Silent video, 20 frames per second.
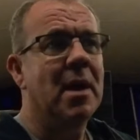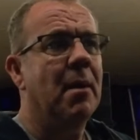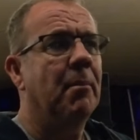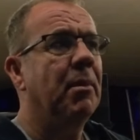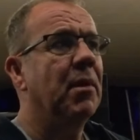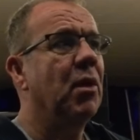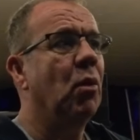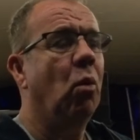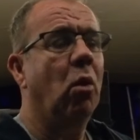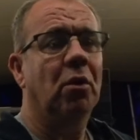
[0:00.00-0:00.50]

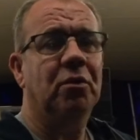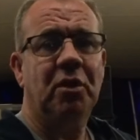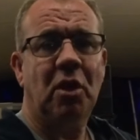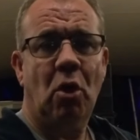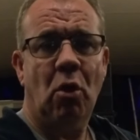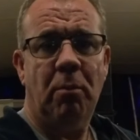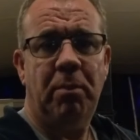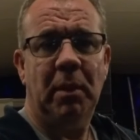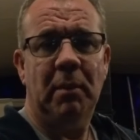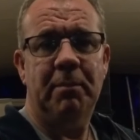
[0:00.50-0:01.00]
But there was a
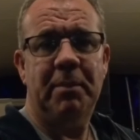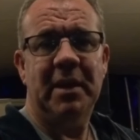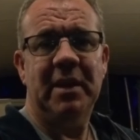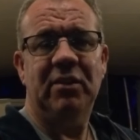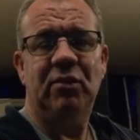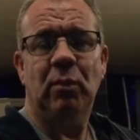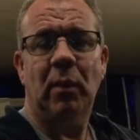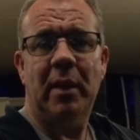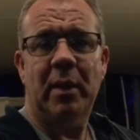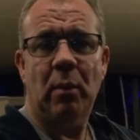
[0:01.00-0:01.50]
couple of
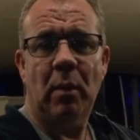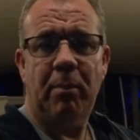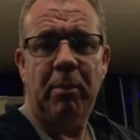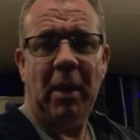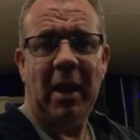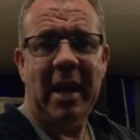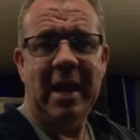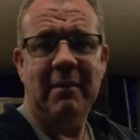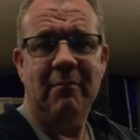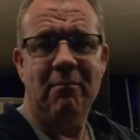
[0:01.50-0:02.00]
bits where they were
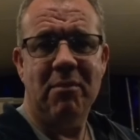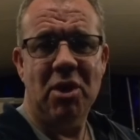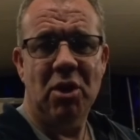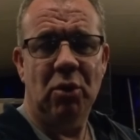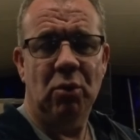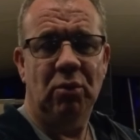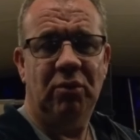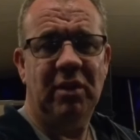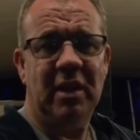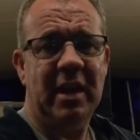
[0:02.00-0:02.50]
playing
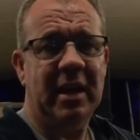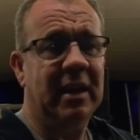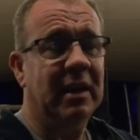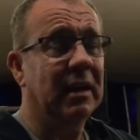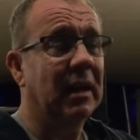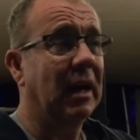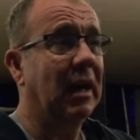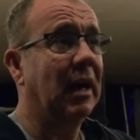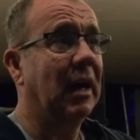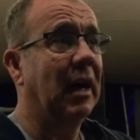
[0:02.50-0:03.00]
music,
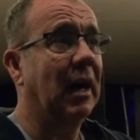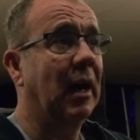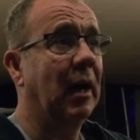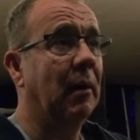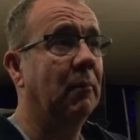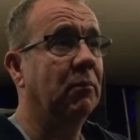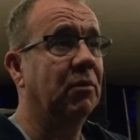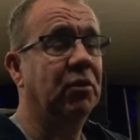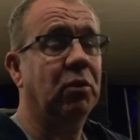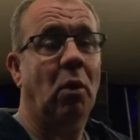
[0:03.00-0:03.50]

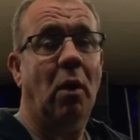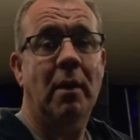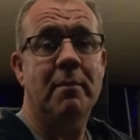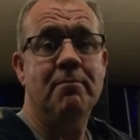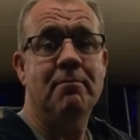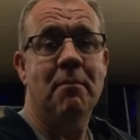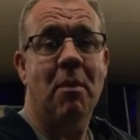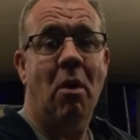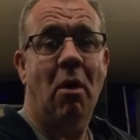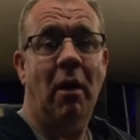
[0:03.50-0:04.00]
um, so I
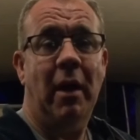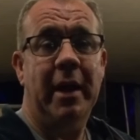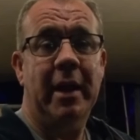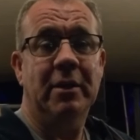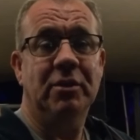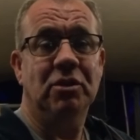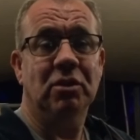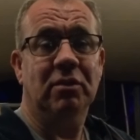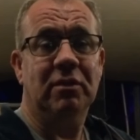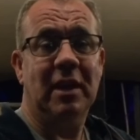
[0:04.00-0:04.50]

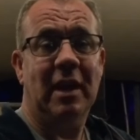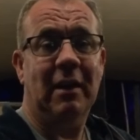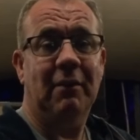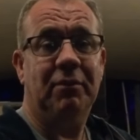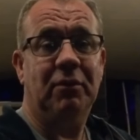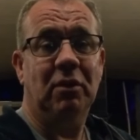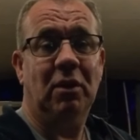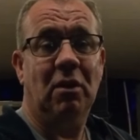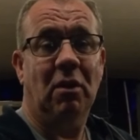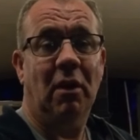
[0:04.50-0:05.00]
might just have
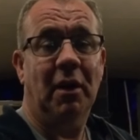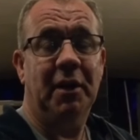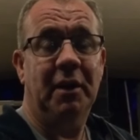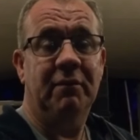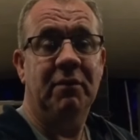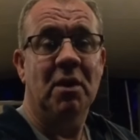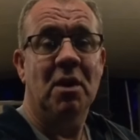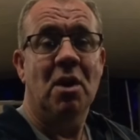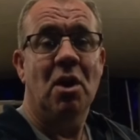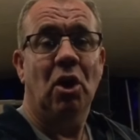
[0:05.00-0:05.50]
to kind of
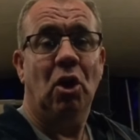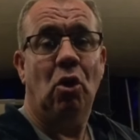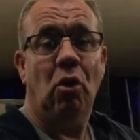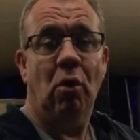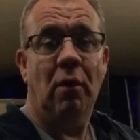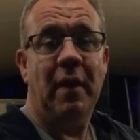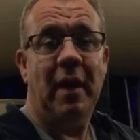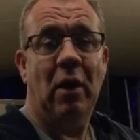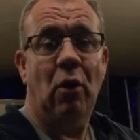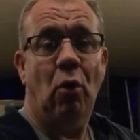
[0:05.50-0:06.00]

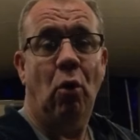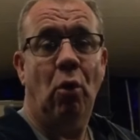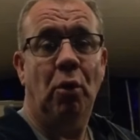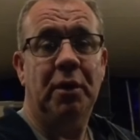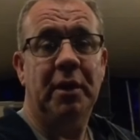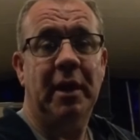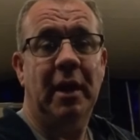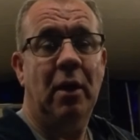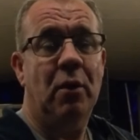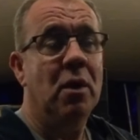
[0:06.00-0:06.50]
cut that
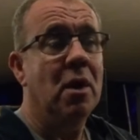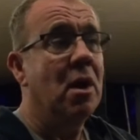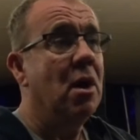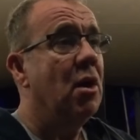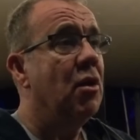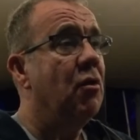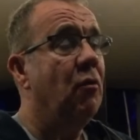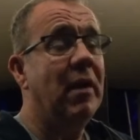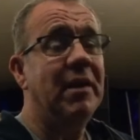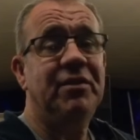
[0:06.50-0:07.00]
audio.
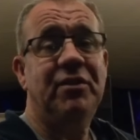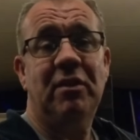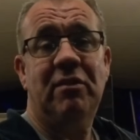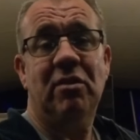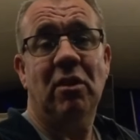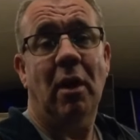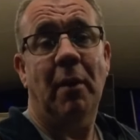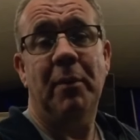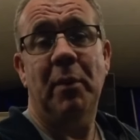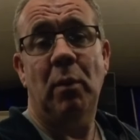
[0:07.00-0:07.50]
The rest of the
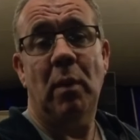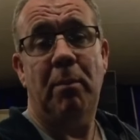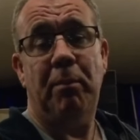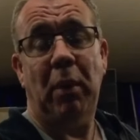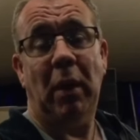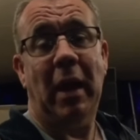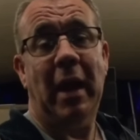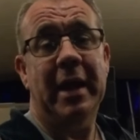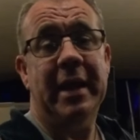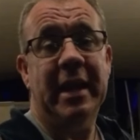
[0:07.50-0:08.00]
time they were
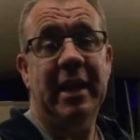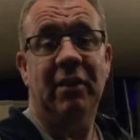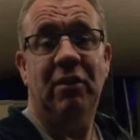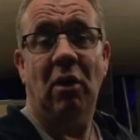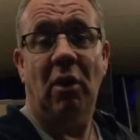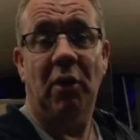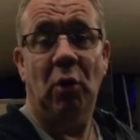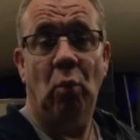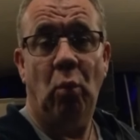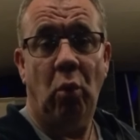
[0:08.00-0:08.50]
playing
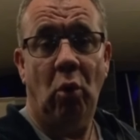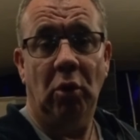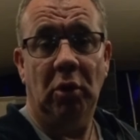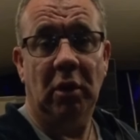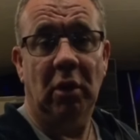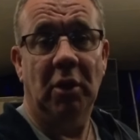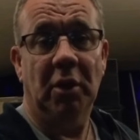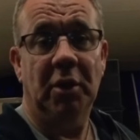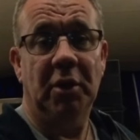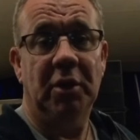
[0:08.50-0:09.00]
kind of
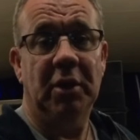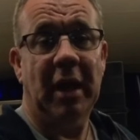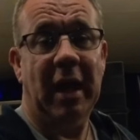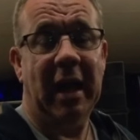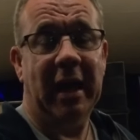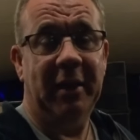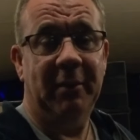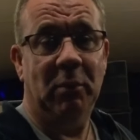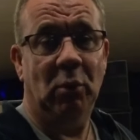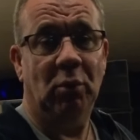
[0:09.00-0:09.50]
woodland,
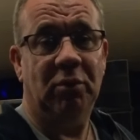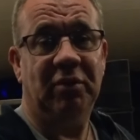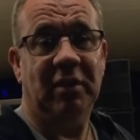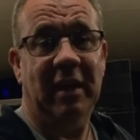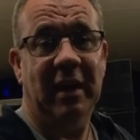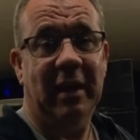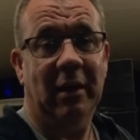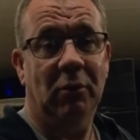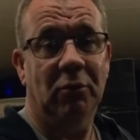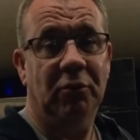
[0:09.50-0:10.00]
animal
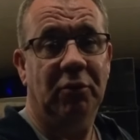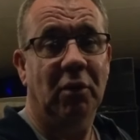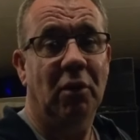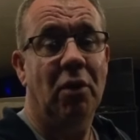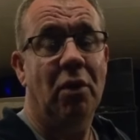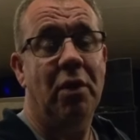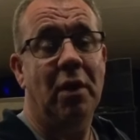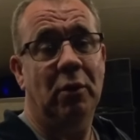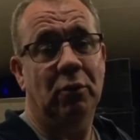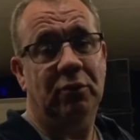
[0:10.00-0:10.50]
sounds,
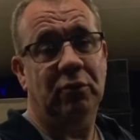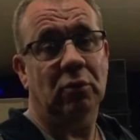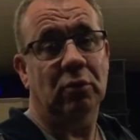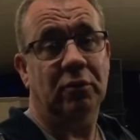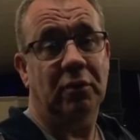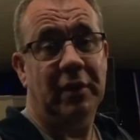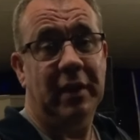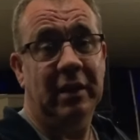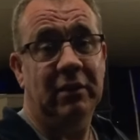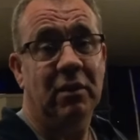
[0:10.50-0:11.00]
those sorts
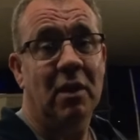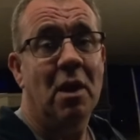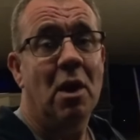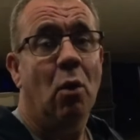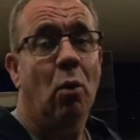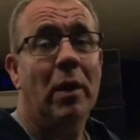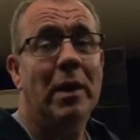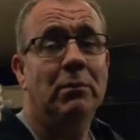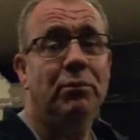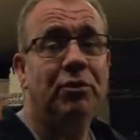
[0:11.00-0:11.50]
of things.
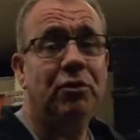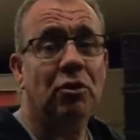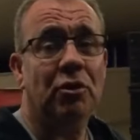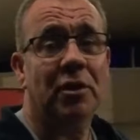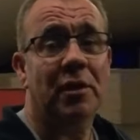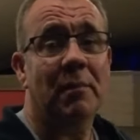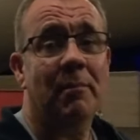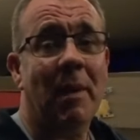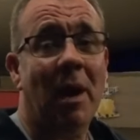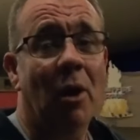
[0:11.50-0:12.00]
Where I'm stood
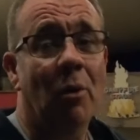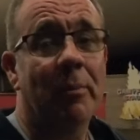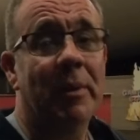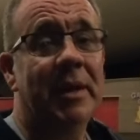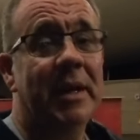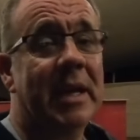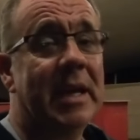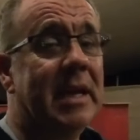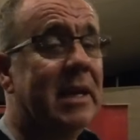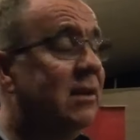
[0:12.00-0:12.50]
at the
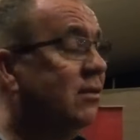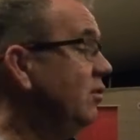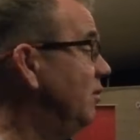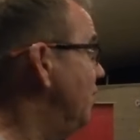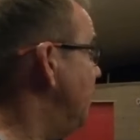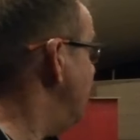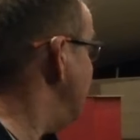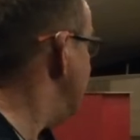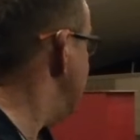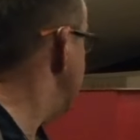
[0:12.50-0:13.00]
moment is
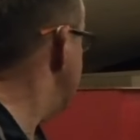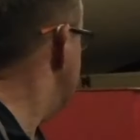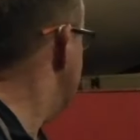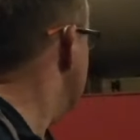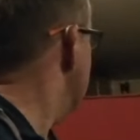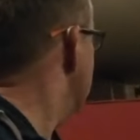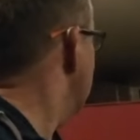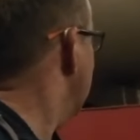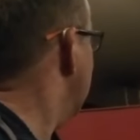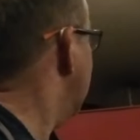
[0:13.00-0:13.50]
the
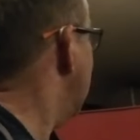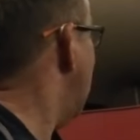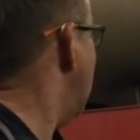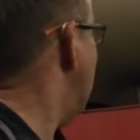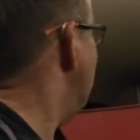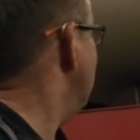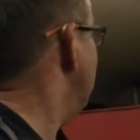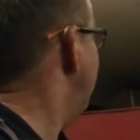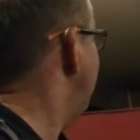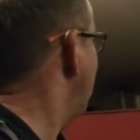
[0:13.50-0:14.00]

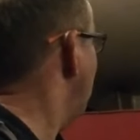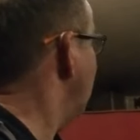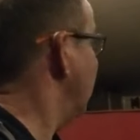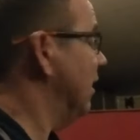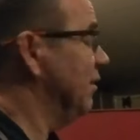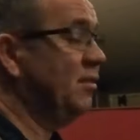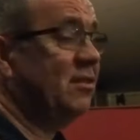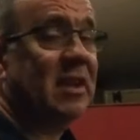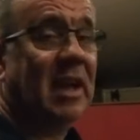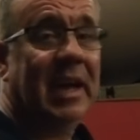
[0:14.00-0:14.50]

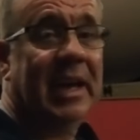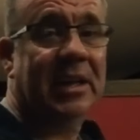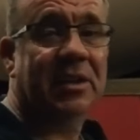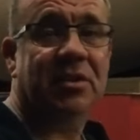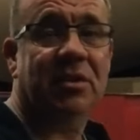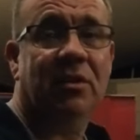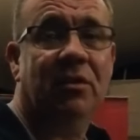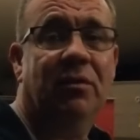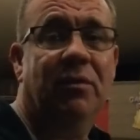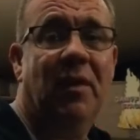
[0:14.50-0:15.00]
campfire stage.
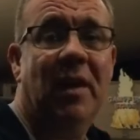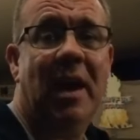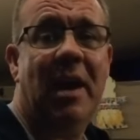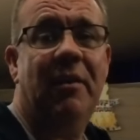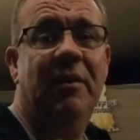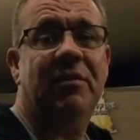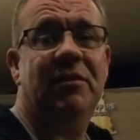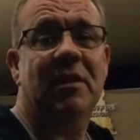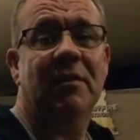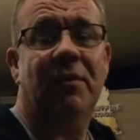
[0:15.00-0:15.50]
So there's
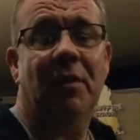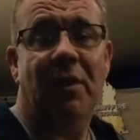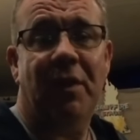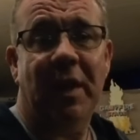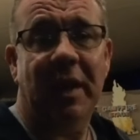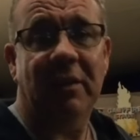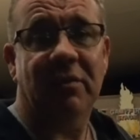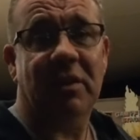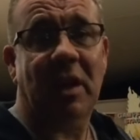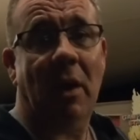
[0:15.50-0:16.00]
various different
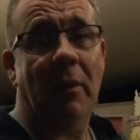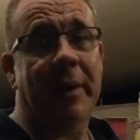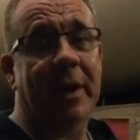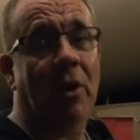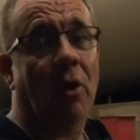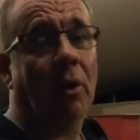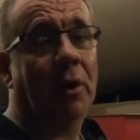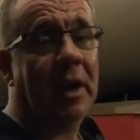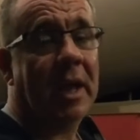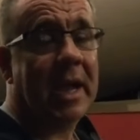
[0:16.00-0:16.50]
things going
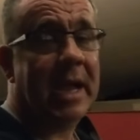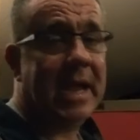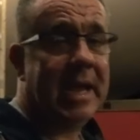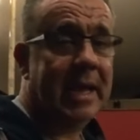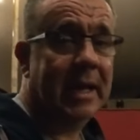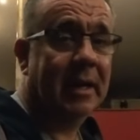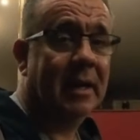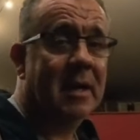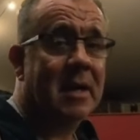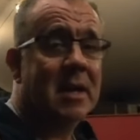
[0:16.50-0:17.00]
on
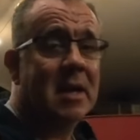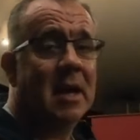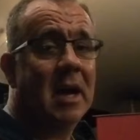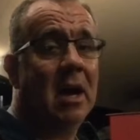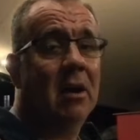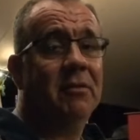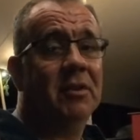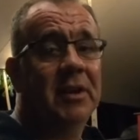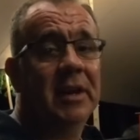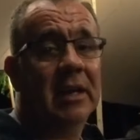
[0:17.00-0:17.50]
here
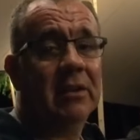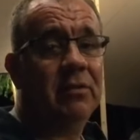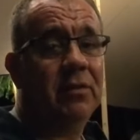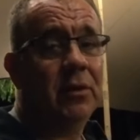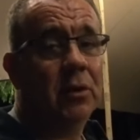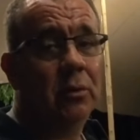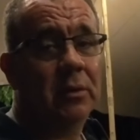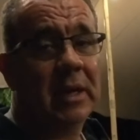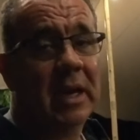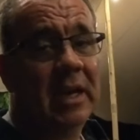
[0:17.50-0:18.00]
over the next
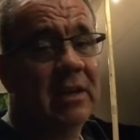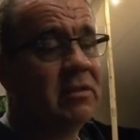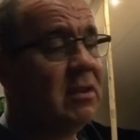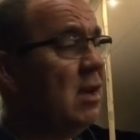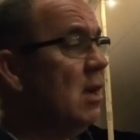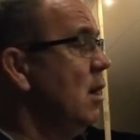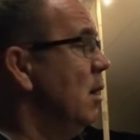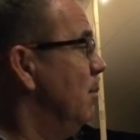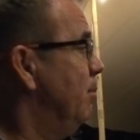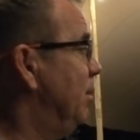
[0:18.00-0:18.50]
few days,
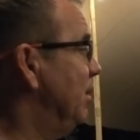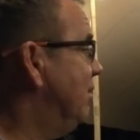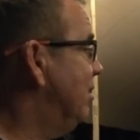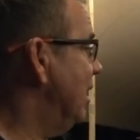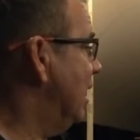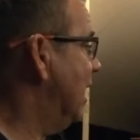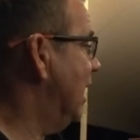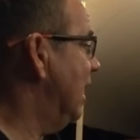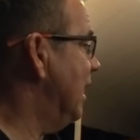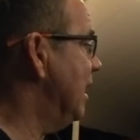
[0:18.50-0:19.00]

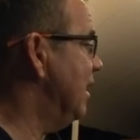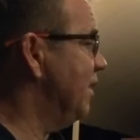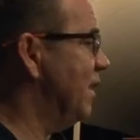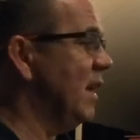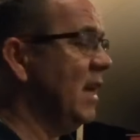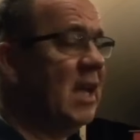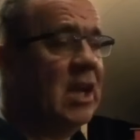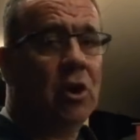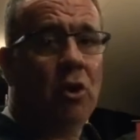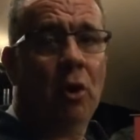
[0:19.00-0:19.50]
particularly
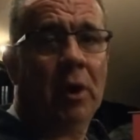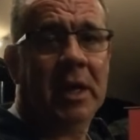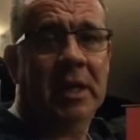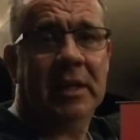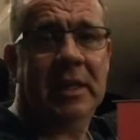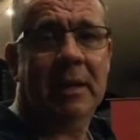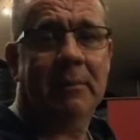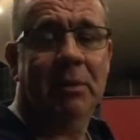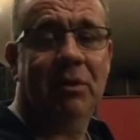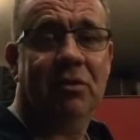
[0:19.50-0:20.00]
the cooking
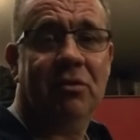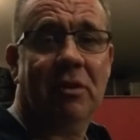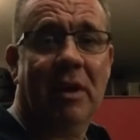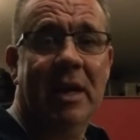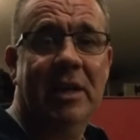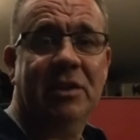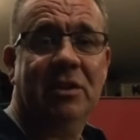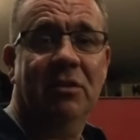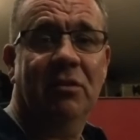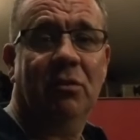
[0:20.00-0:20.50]

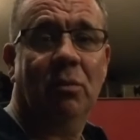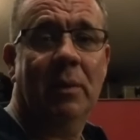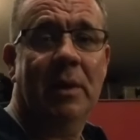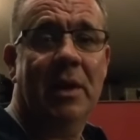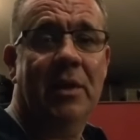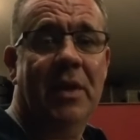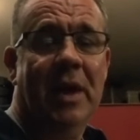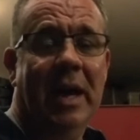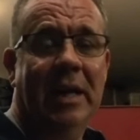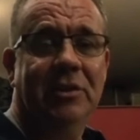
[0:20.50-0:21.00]
demonstrations
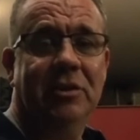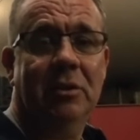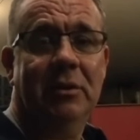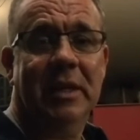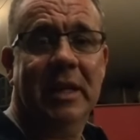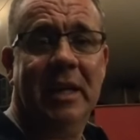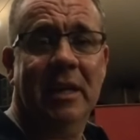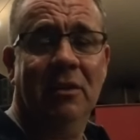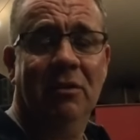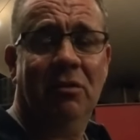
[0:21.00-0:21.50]
with Andrew
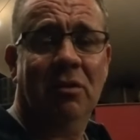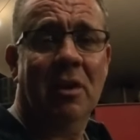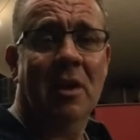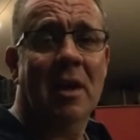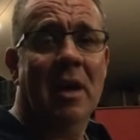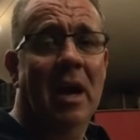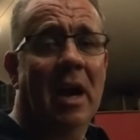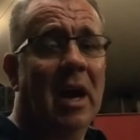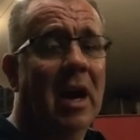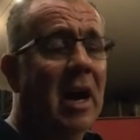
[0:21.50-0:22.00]
Dickens.
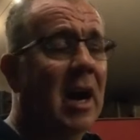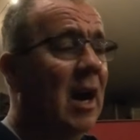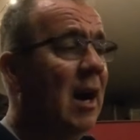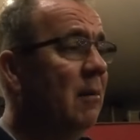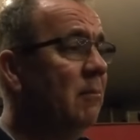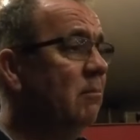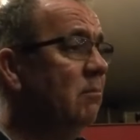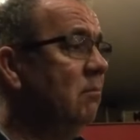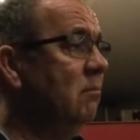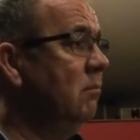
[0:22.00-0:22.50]

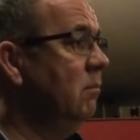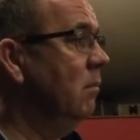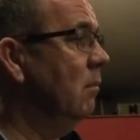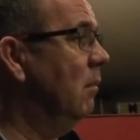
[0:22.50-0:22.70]
Um,